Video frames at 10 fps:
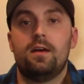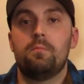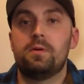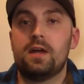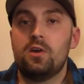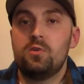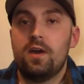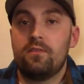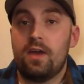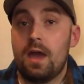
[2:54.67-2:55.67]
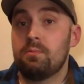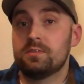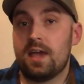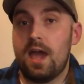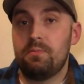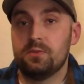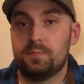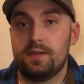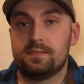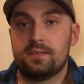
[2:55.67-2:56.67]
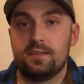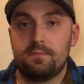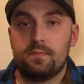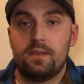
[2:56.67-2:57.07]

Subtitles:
But now you have apples to apples, basically.